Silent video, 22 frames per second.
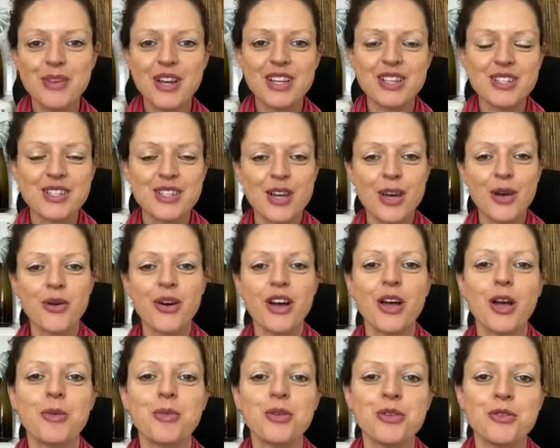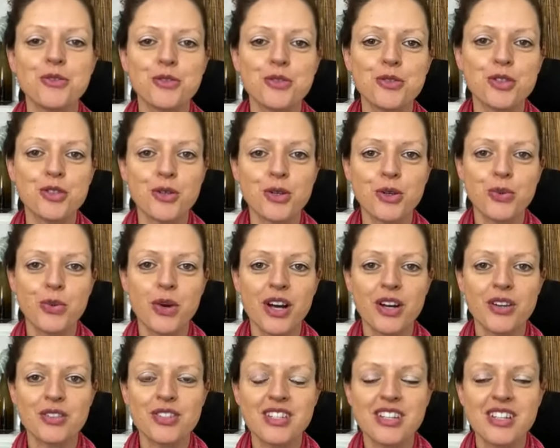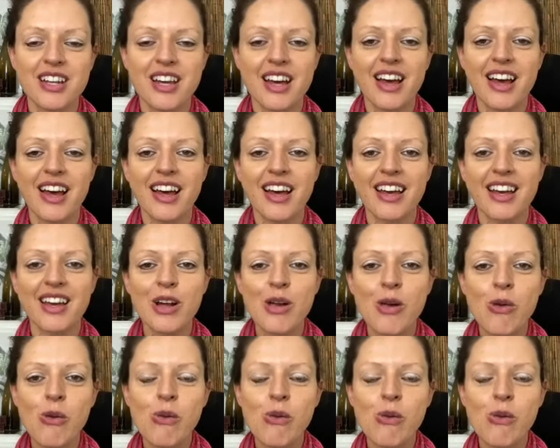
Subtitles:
So I hope you're all doing well today.